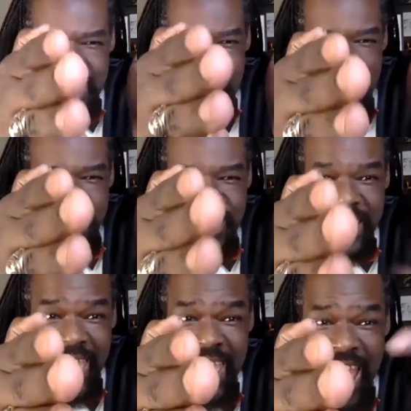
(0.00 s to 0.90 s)
and you're like,
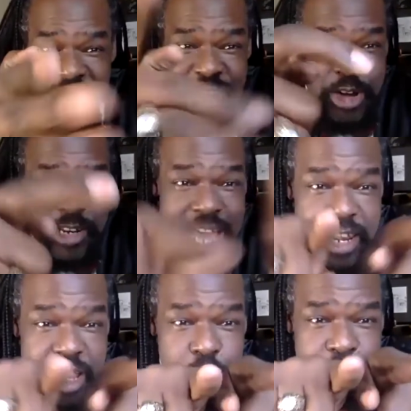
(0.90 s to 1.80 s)
hey, how you doing? Gotta
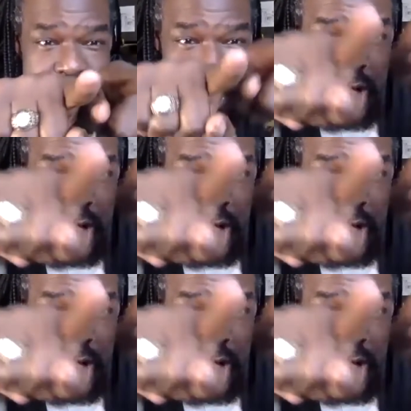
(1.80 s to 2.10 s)
go. You go